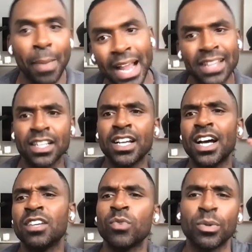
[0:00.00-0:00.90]
Back in the
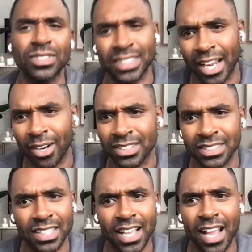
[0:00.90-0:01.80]
cut, we were scared
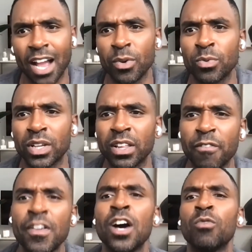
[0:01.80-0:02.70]
to say how we really
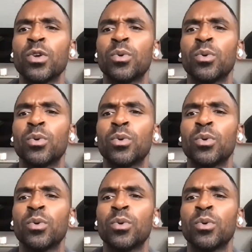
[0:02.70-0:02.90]
felt.